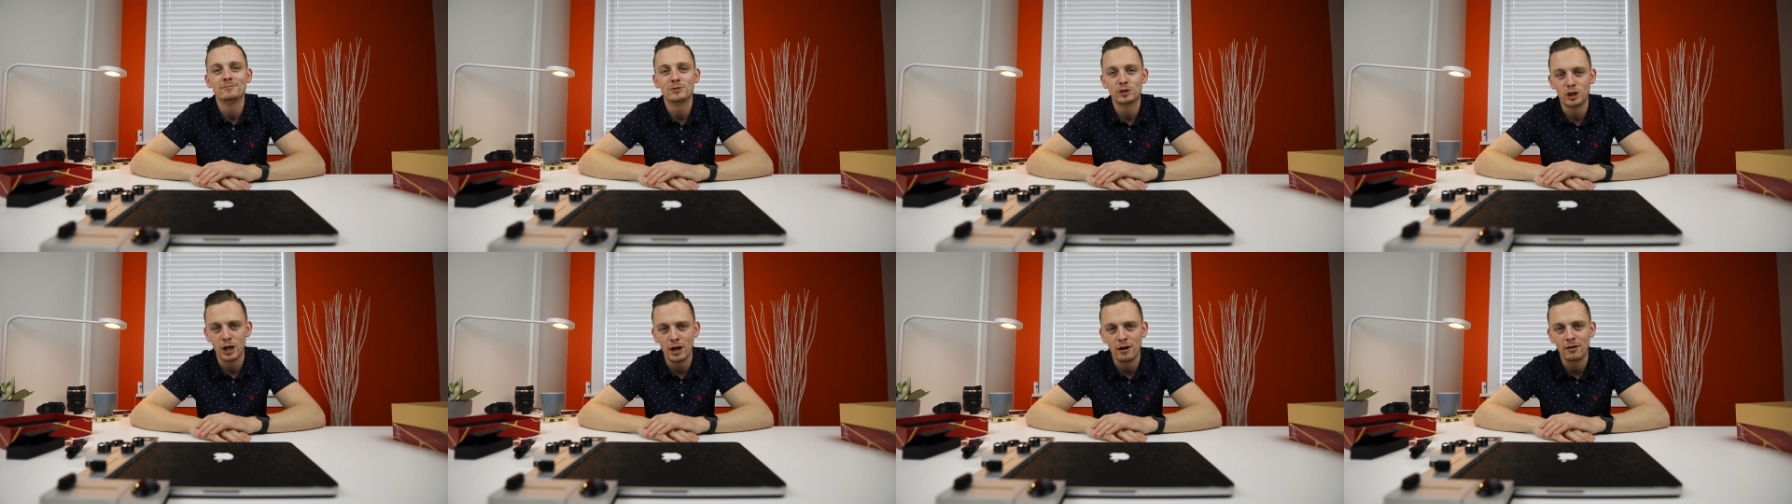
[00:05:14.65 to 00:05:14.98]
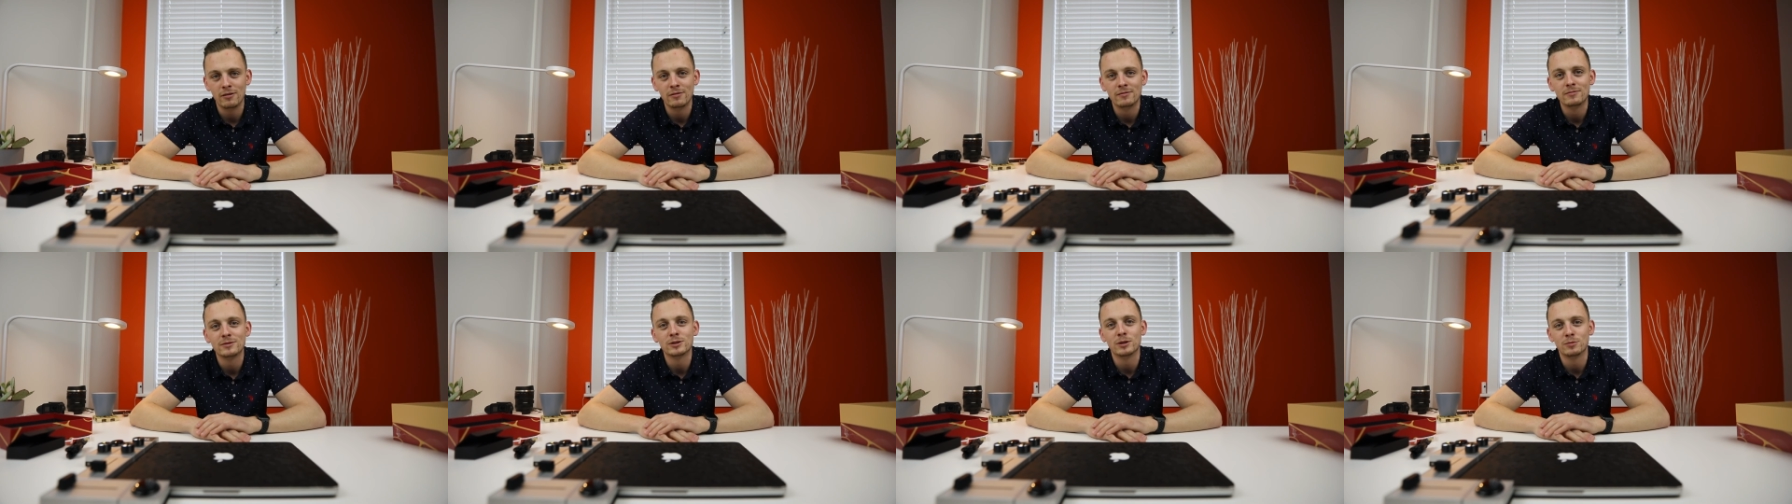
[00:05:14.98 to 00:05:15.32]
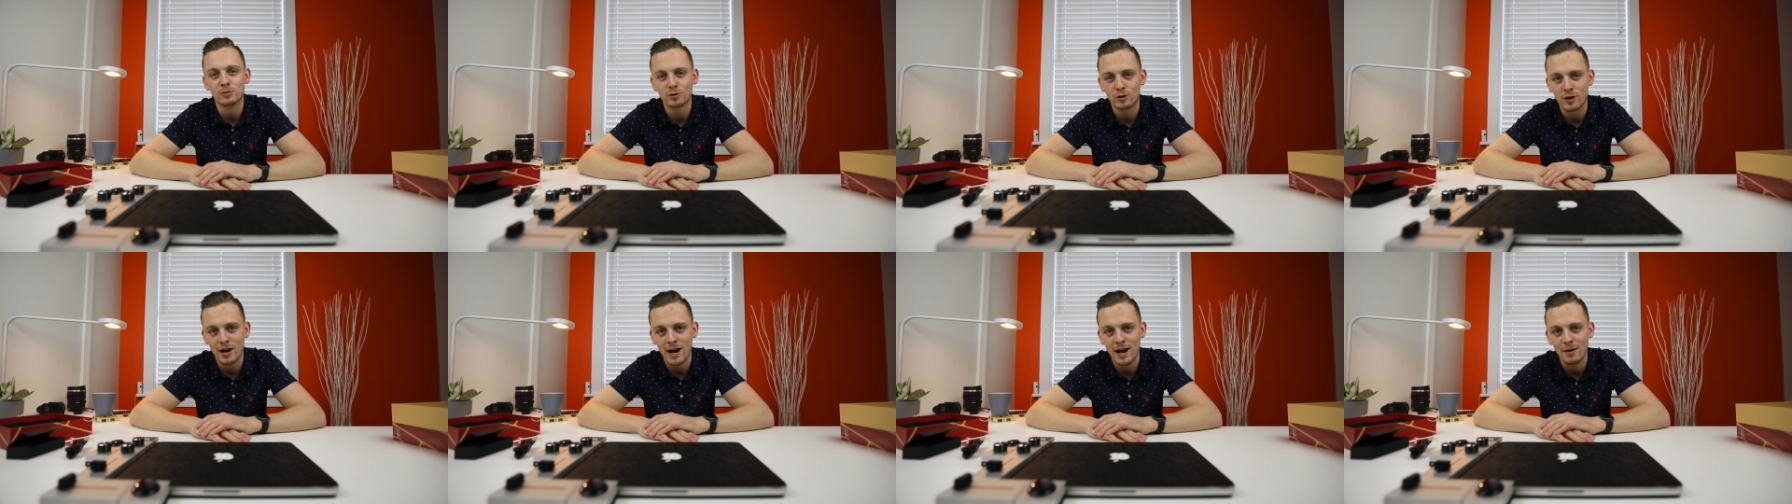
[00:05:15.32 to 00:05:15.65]
share,
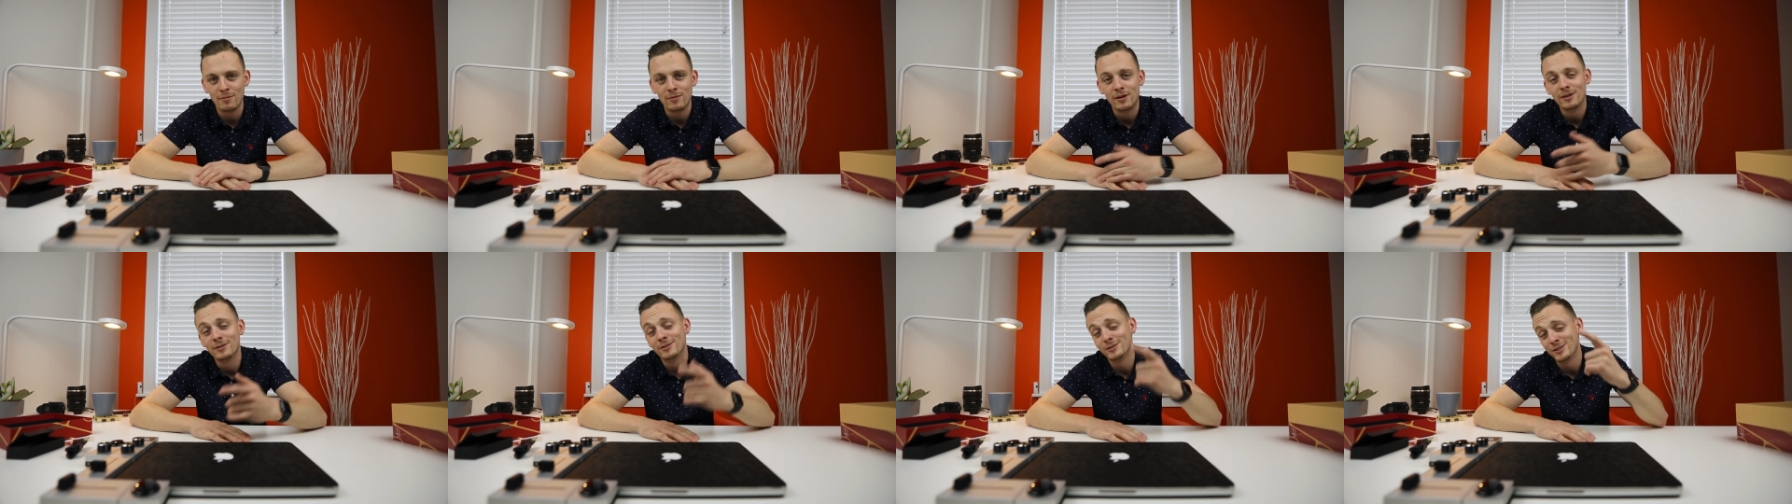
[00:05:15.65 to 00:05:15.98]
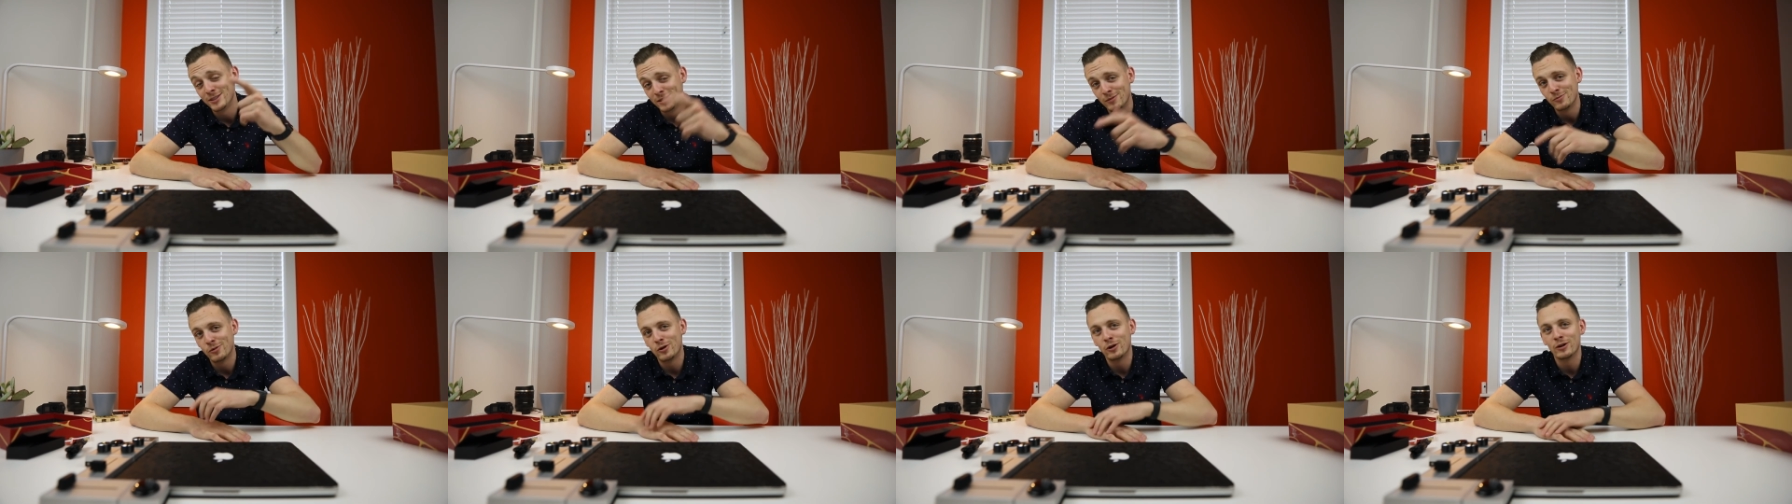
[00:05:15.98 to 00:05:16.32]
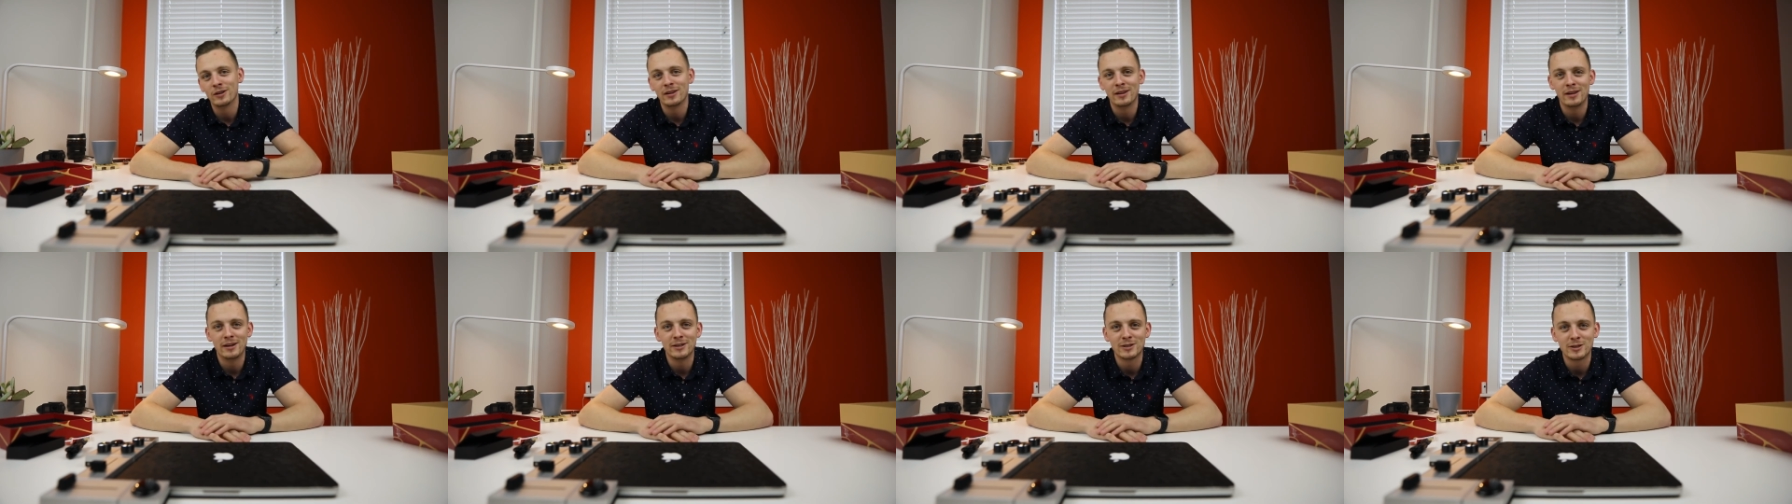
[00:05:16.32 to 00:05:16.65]
subscribe to see more
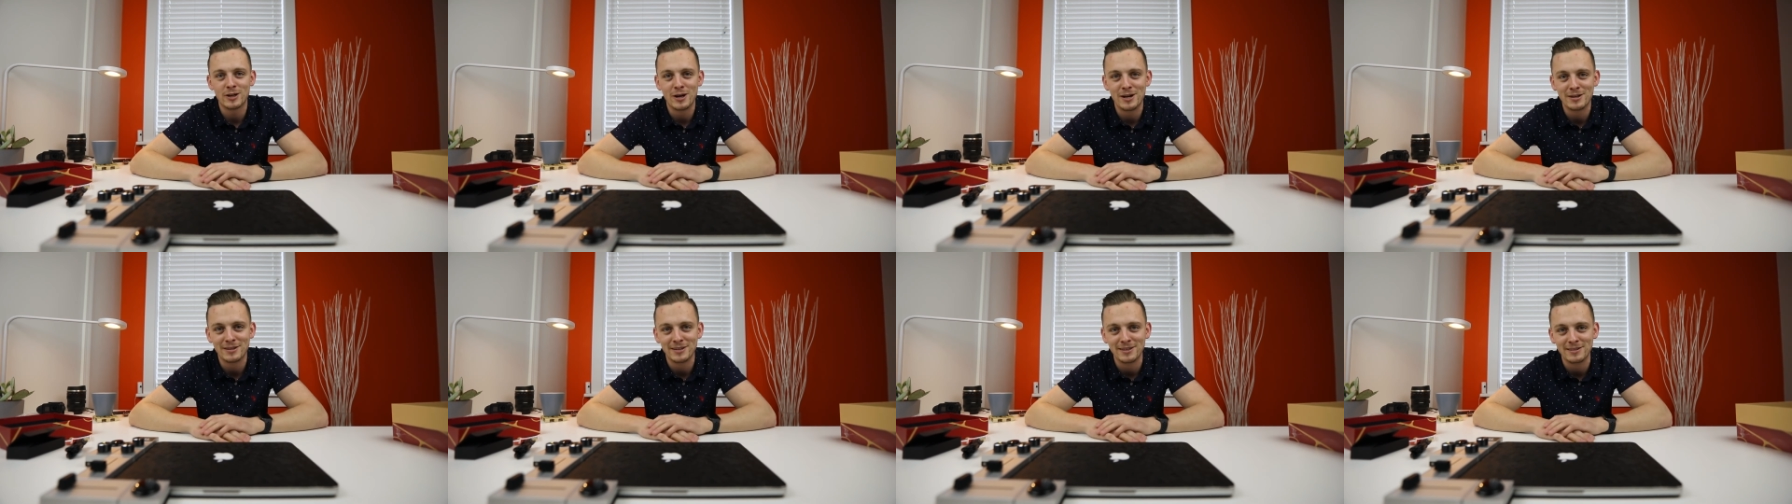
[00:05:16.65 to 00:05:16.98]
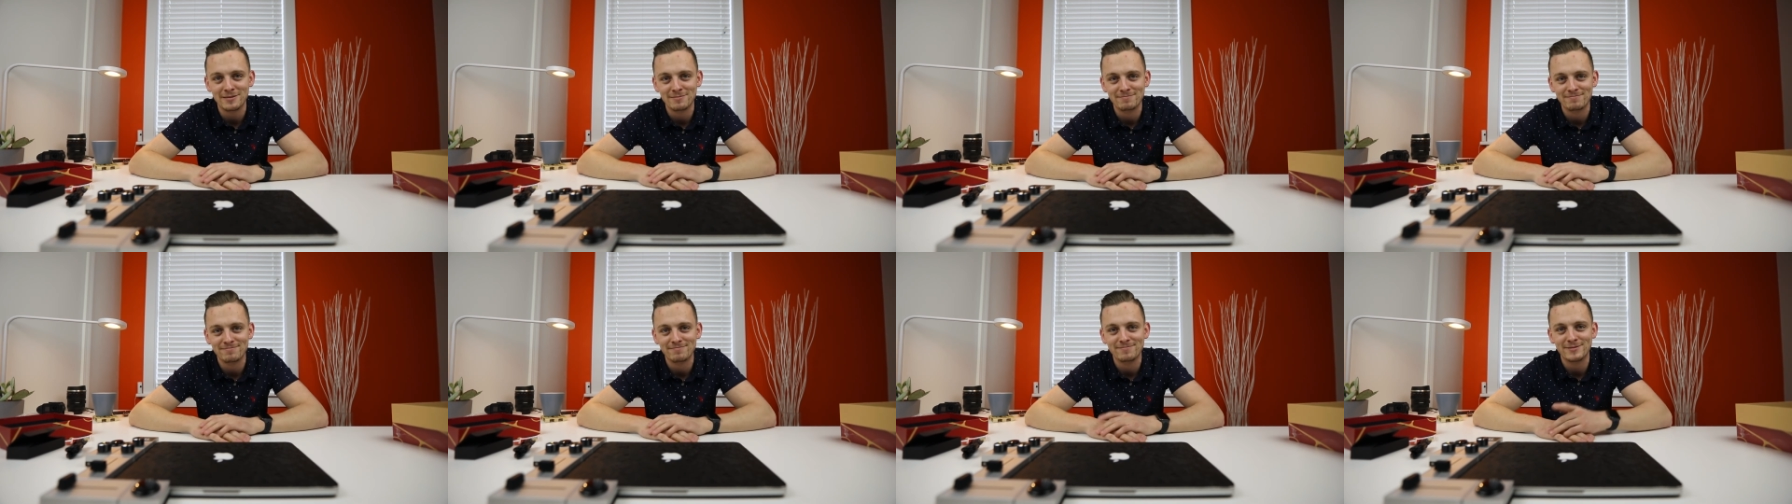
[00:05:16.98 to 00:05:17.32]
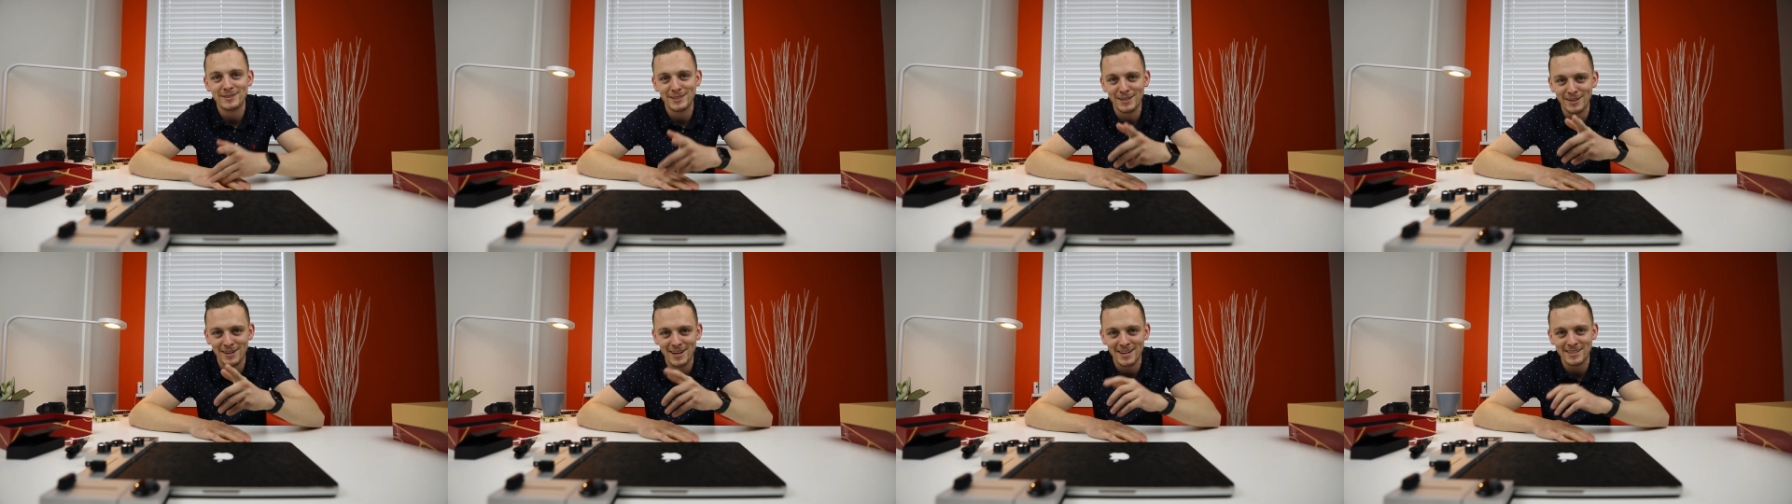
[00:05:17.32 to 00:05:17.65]
of the latest content.
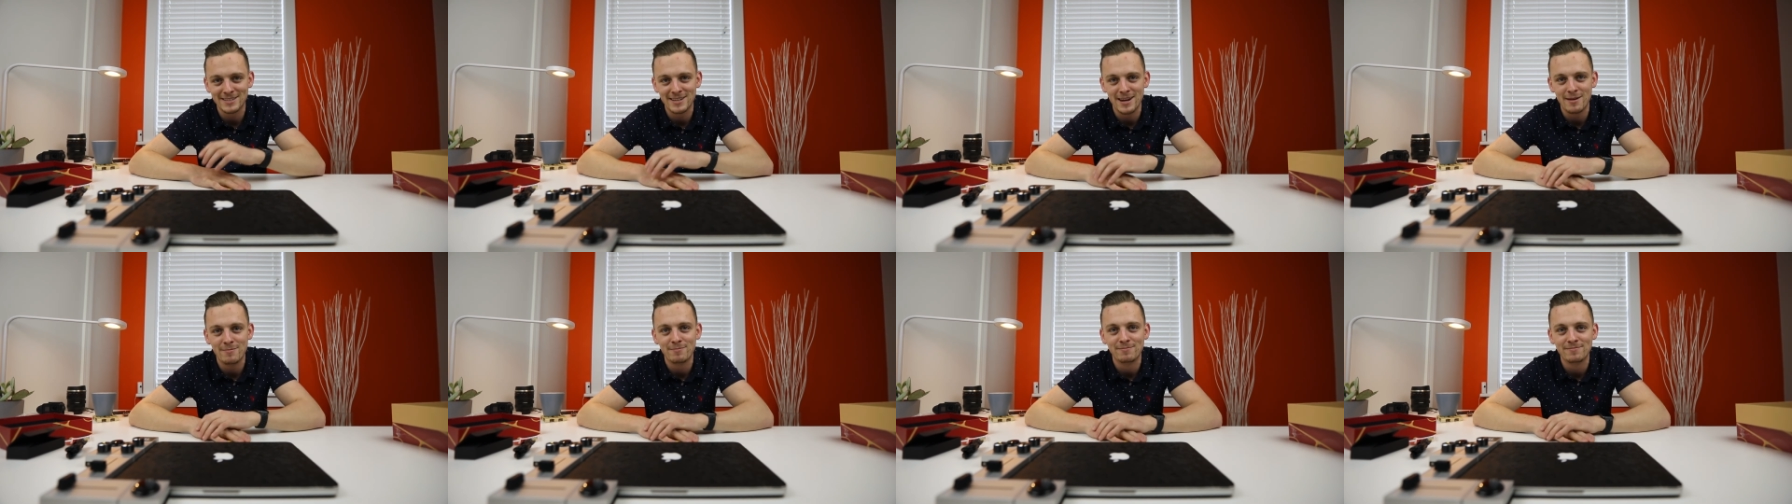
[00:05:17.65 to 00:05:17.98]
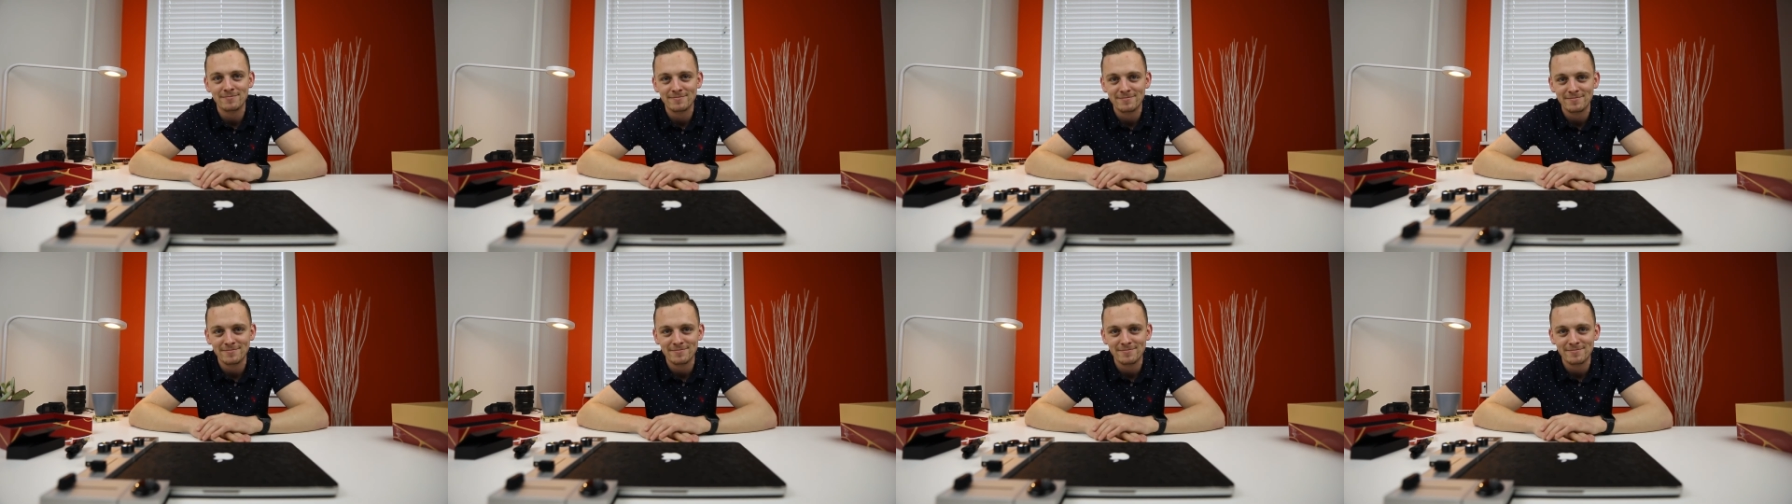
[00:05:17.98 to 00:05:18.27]
See you next time.